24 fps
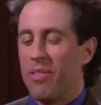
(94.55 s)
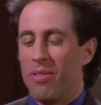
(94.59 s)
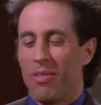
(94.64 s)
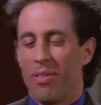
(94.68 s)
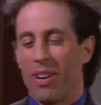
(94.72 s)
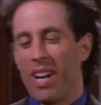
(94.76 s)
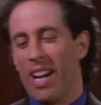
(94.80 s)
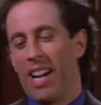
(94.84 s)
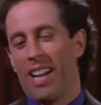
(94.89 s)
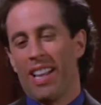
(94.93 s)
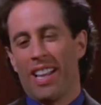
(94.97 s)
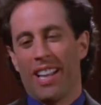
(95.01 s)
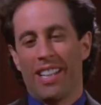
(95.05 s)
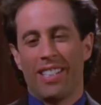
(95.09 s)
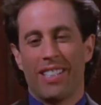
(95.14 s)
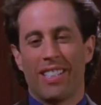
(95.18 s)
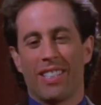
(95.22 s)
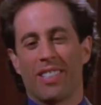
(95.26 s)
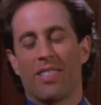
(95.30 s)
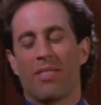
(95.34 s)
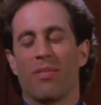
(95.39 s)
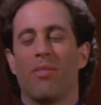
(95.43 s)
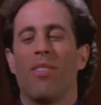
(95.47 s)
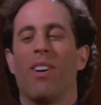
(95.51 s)
Well, I
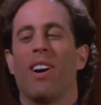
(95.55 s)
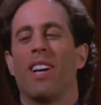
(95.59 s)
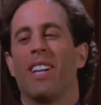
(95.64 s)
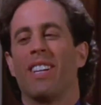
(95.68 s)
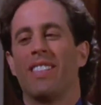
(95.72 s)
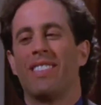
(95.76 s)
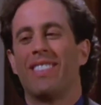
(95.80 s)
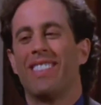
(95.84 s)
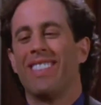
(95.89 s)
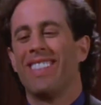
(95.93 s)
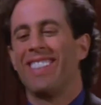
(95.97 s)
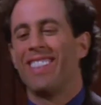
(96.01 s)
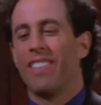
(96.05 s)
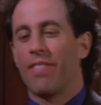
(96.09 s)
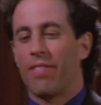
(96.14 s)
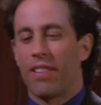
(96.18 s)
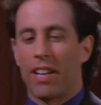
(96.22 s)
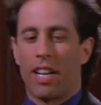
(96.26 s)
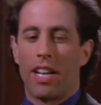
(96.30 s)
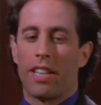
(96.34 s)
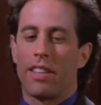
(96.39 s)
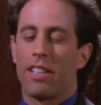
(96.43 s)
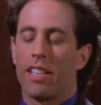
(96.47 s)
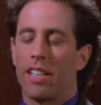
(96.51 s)
just wanted to. You
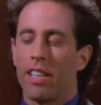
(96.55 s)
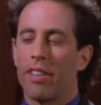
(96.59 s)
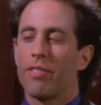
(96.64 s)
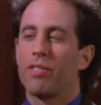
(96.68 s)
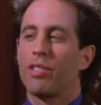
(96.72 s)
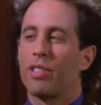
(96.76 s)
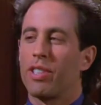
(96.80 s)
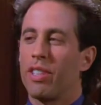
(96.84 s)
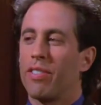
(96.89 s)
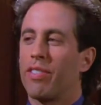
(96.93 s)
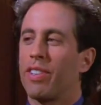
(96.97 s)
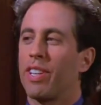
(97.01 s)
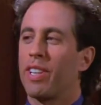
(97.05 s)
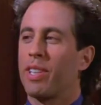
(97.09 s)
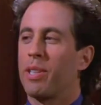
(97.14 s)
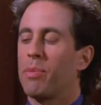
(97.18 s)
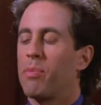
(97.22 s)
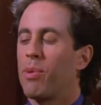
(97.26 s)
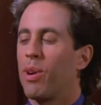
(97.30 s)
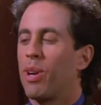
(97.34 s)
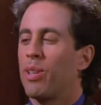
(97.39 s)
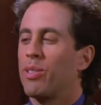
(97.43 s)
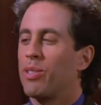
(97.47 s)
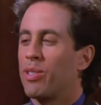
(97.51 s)
forgot the gift certificate to
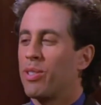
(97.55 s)
Barnes and